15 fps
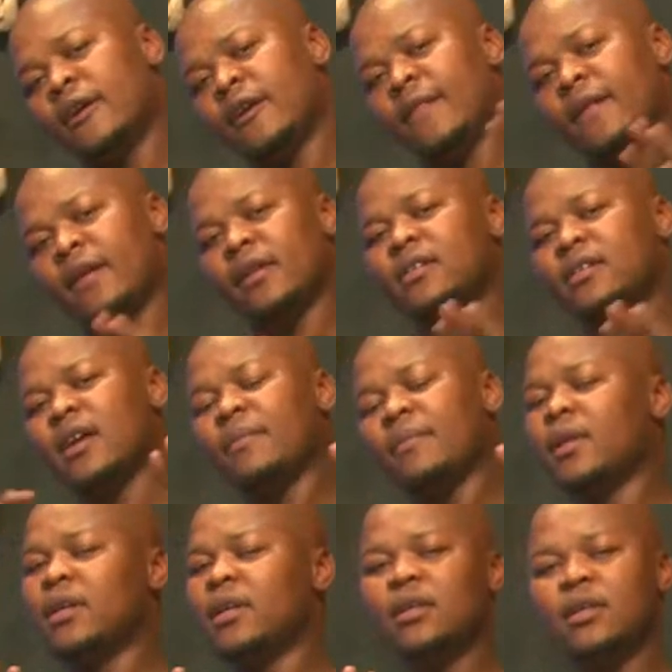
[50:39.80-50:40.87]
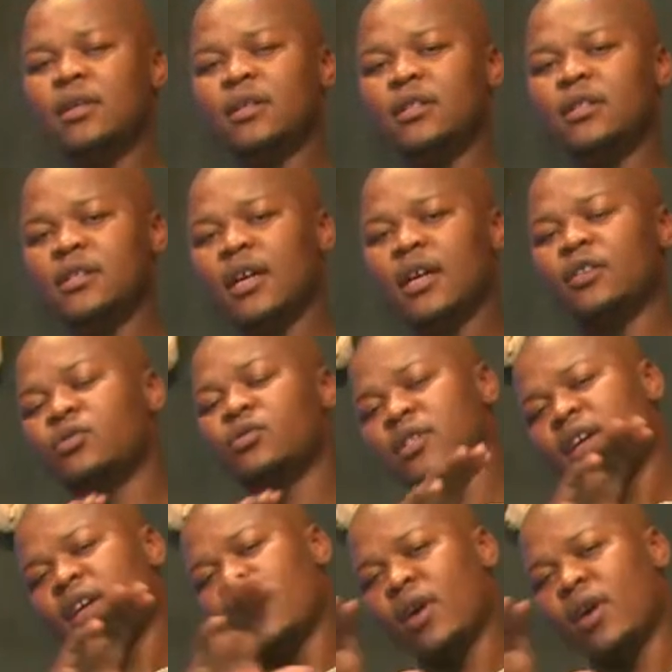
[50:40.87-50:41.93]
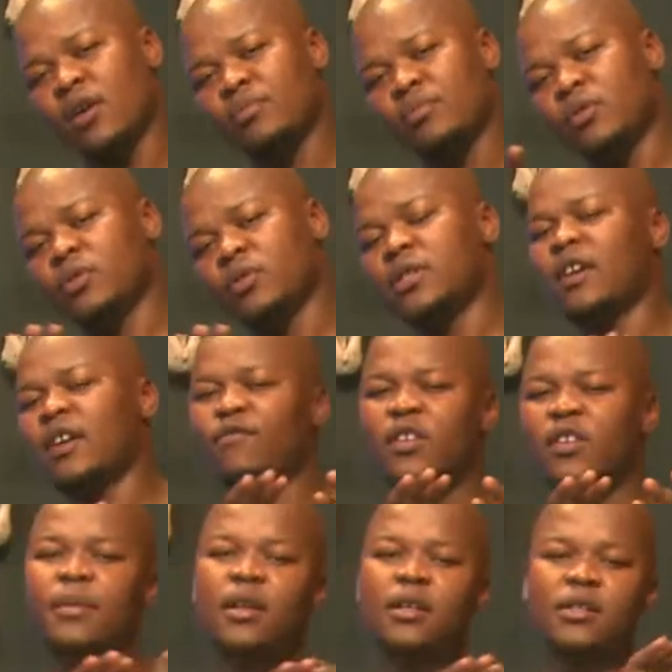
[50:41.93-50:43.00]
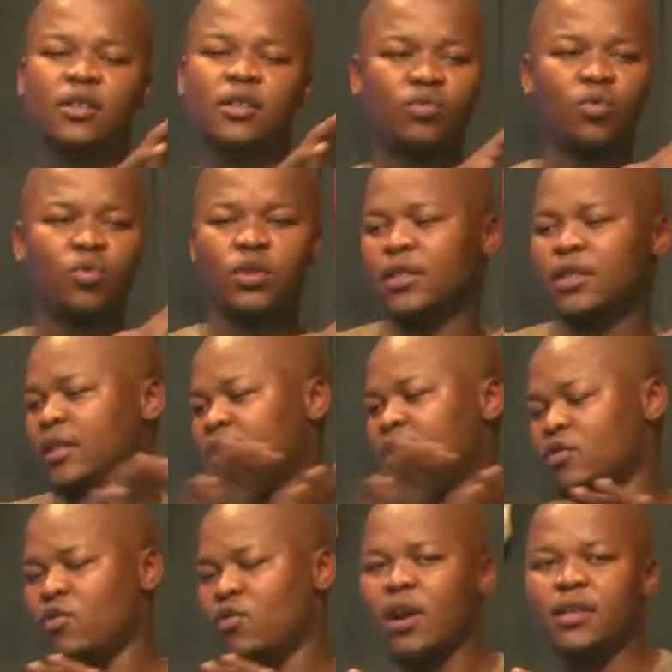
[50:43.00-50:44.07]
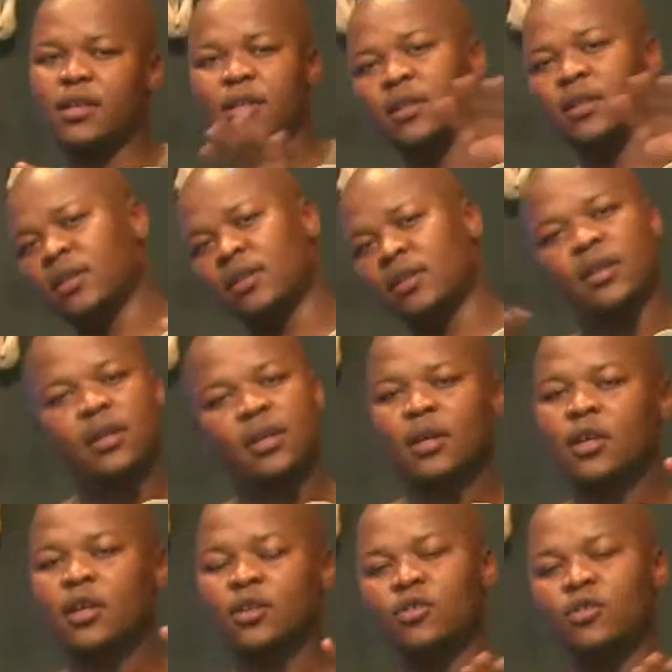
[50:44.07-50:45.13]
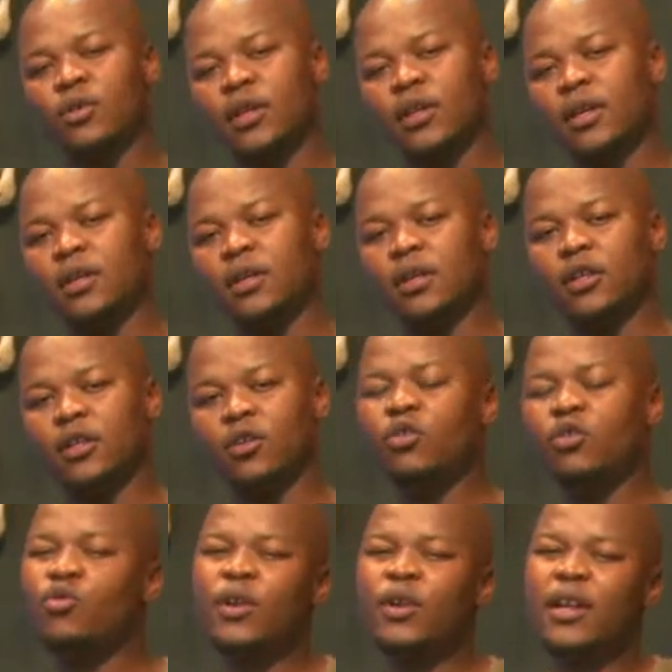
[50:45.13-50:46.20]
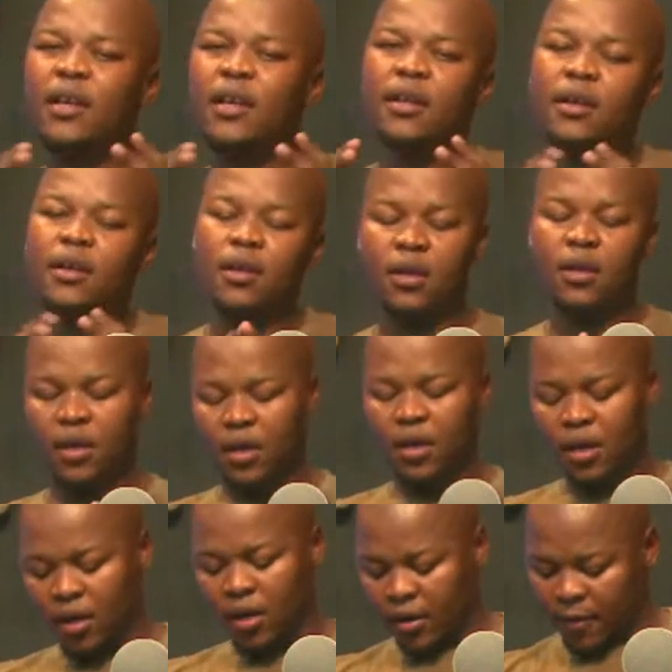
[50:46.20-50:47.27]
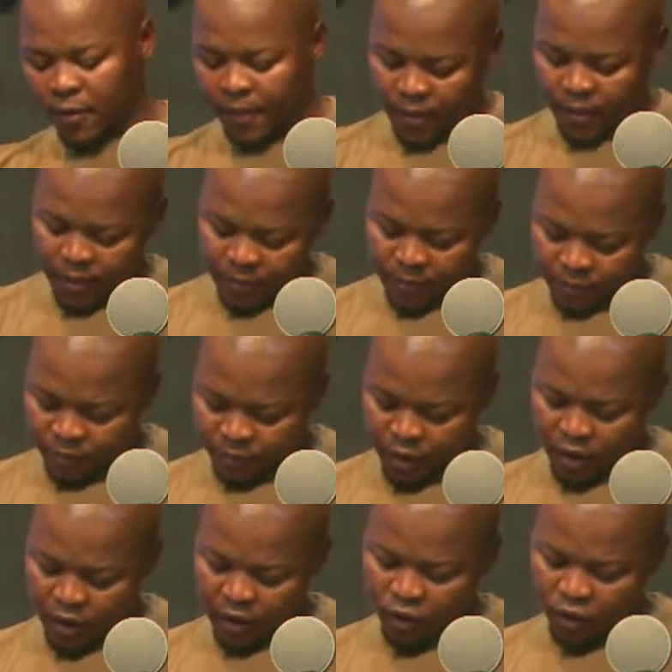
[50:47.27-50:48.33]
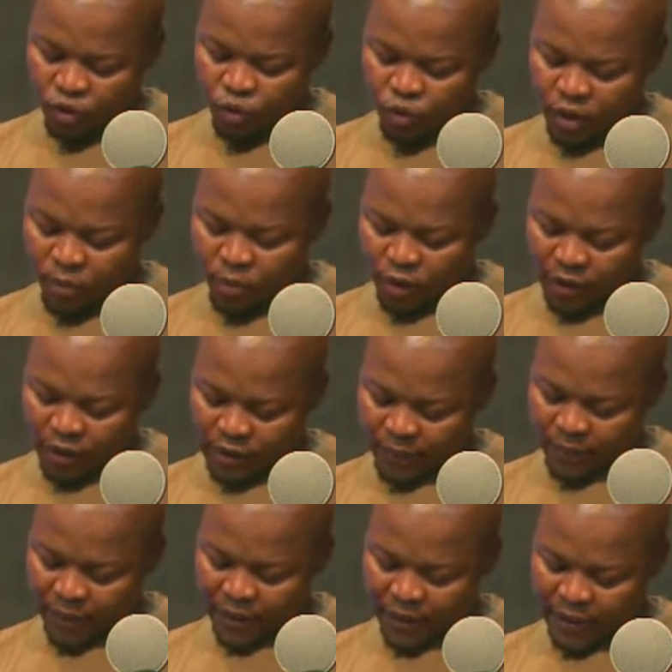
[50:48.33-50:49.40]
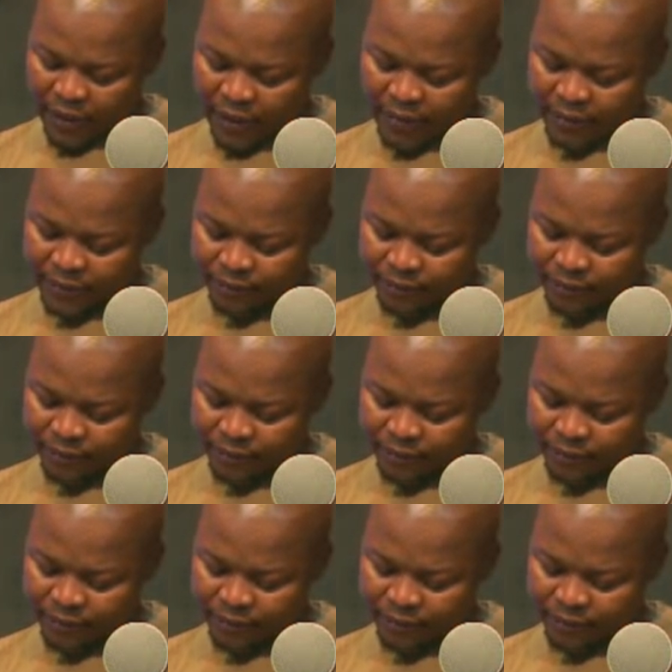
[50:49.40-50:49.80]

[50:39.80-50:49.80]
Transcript: And then some they decide to stay around because they are females, there's water, there's grass. And so they, they don't really, uh, they're not really bothered by that.